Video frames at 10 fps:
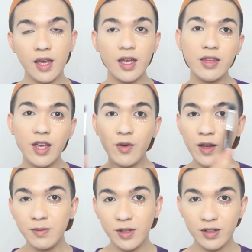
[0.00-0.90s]
And now
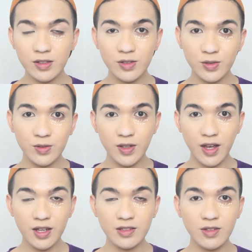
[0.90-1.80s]
I'm gonna do
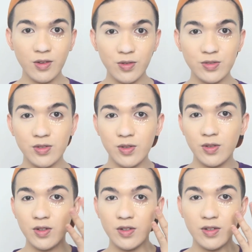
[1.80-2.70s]
that also
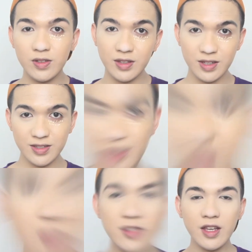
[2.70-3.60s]
on this side.
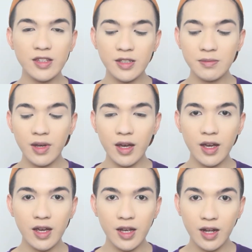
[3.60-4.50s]
After setting
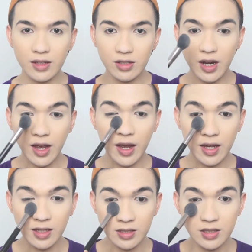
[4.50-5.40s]
my under
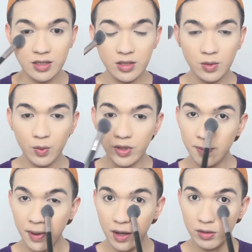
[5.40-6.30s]
eyes with
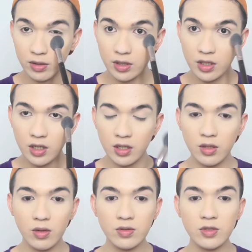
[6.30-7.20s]
the powder and
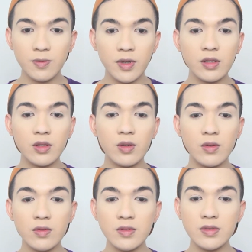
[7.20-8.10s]
also my
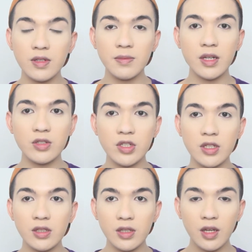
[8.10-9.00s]
nose and my
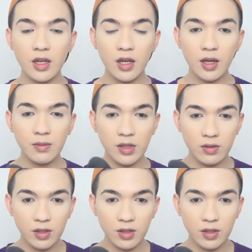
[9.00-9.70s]
chin, I'm now